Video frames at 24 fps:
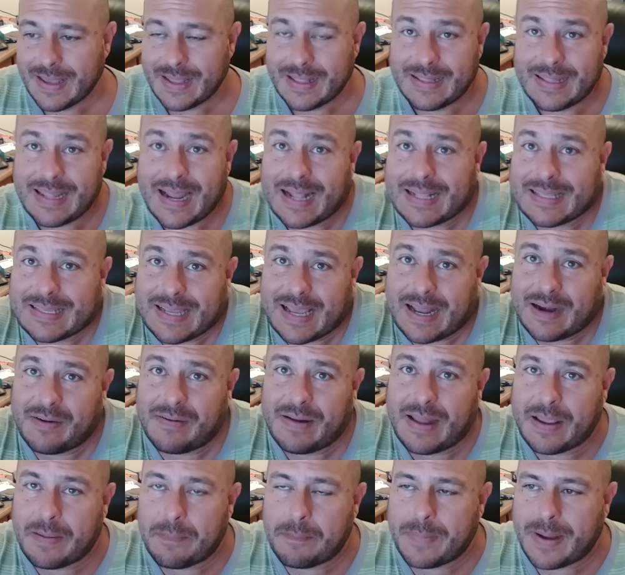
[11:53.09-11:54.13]
That's kind of
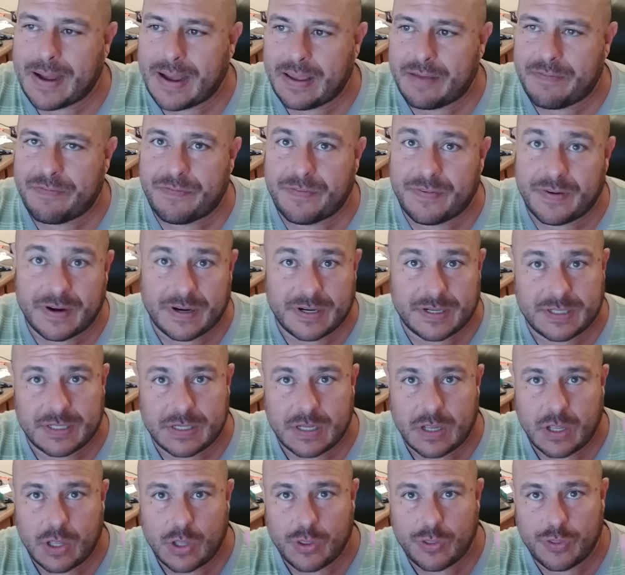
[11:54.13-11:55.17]
like my
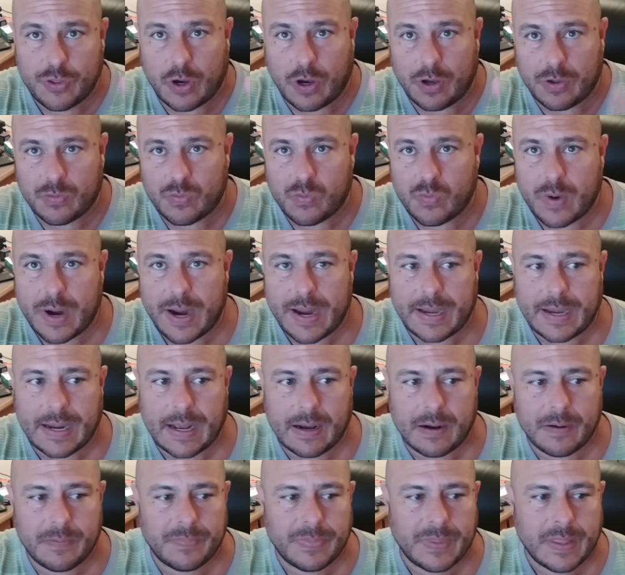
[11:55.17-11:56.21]
first thought right
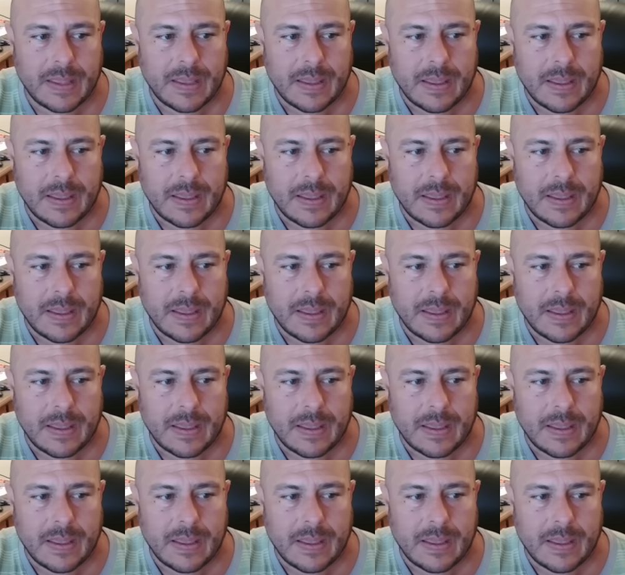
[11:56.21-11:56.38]
now,